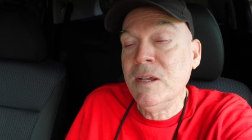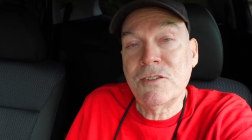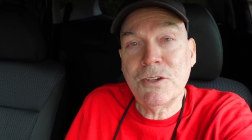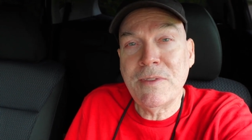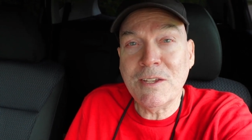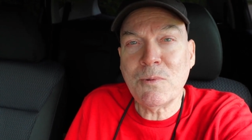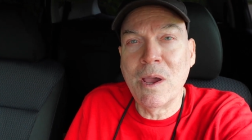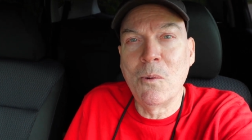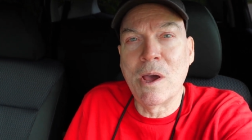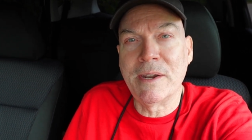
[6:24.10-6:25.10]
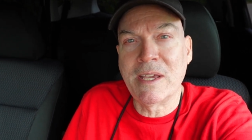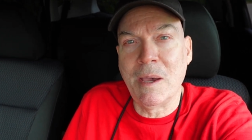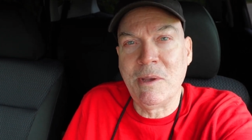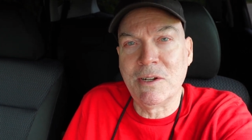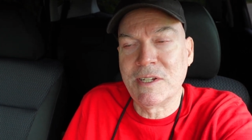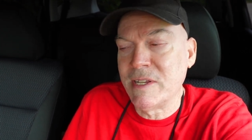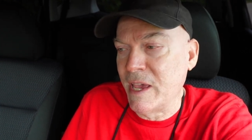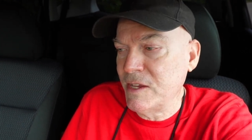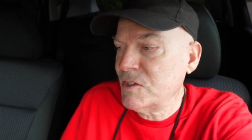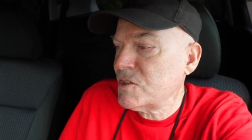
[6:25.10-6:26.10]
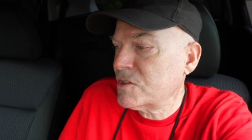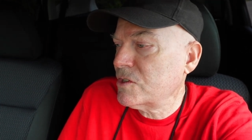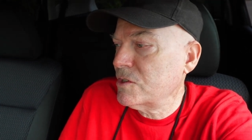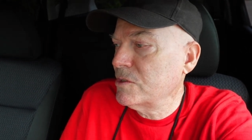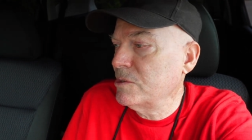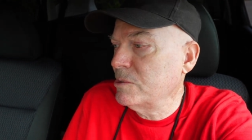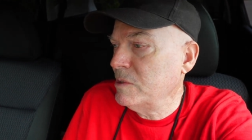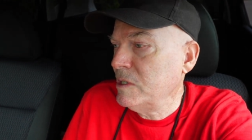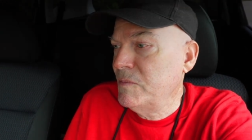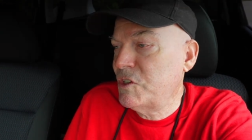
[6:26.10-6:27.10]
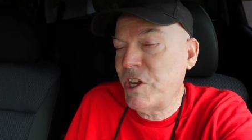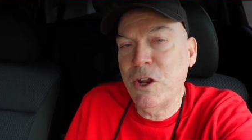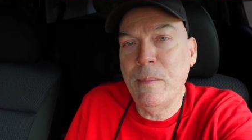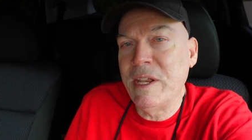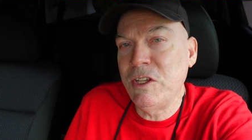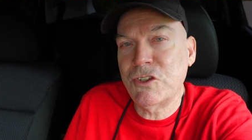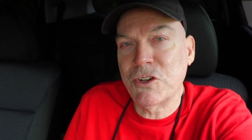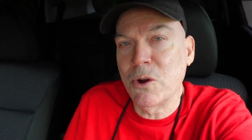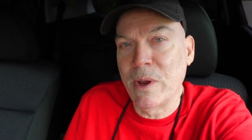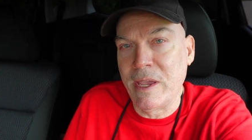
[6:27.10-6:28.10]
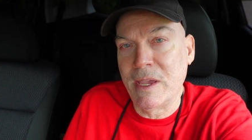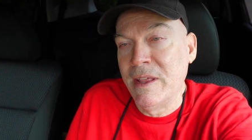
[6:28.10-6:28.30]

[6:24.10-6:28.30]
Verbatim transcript: So that's why I wanted to come here today, just to share Minnie's story.